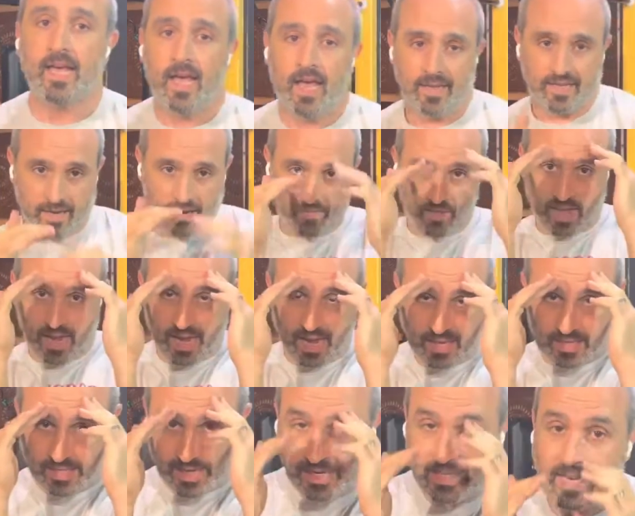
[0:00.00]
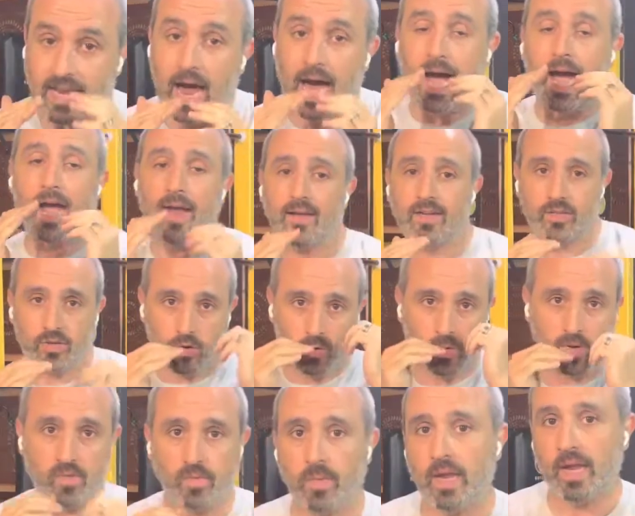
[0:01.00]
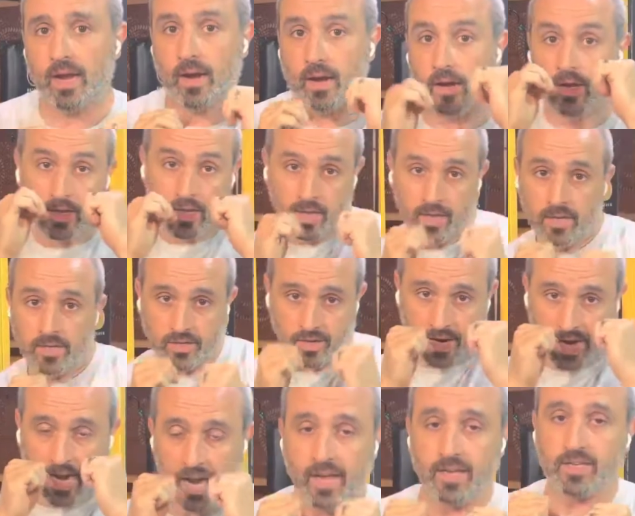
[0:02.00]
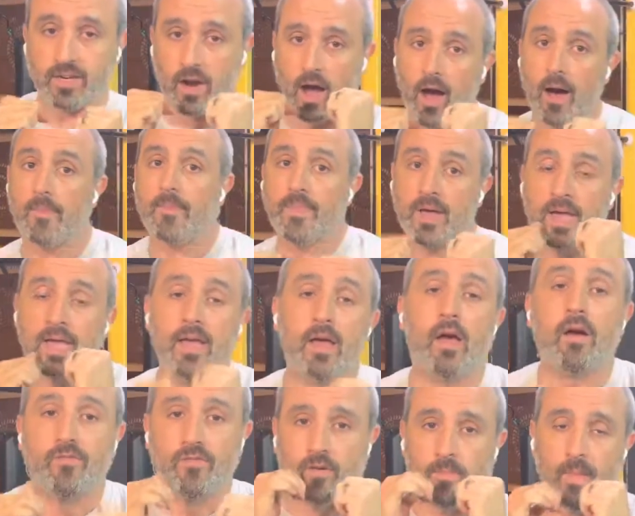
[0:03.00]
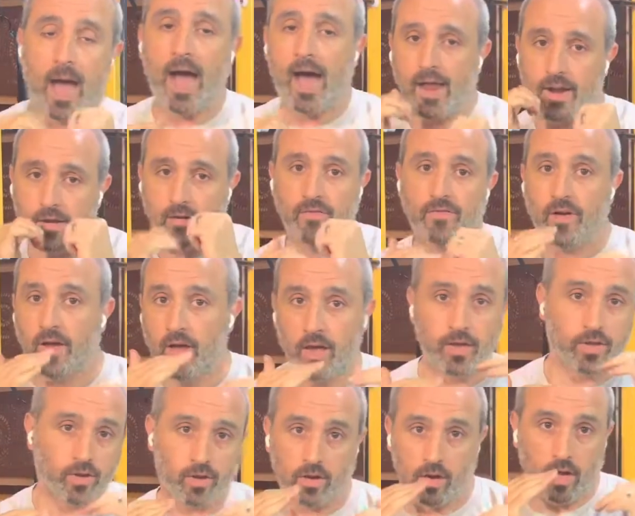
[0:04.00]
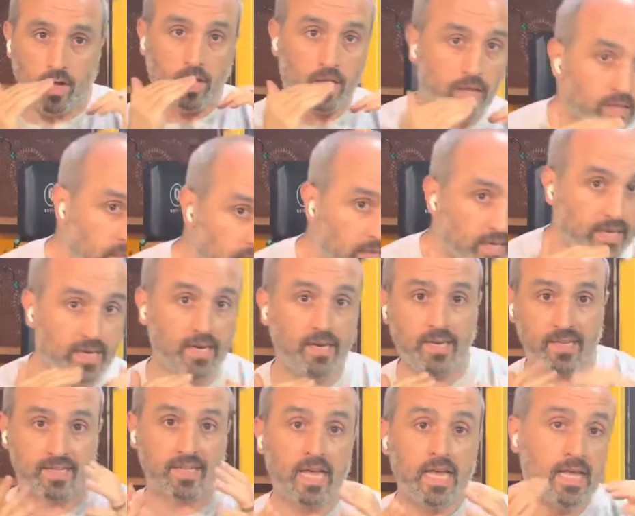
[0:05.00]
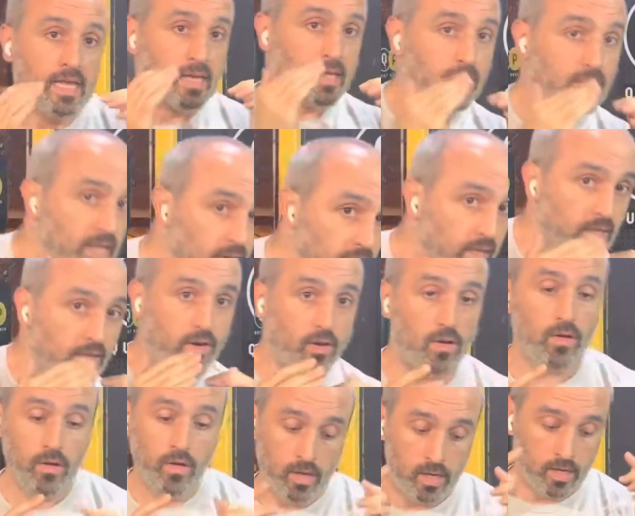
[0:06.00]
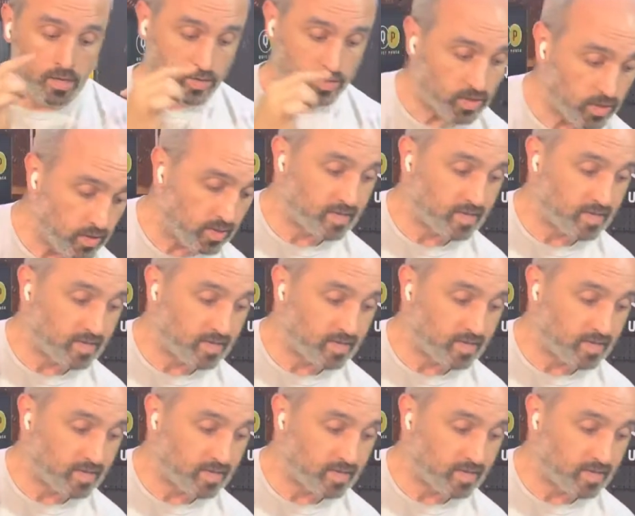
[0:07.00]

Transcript: let's have the hands nice and high. Do it with me here. So your hands are up from out of, you're gonna lean, let's lean a little to the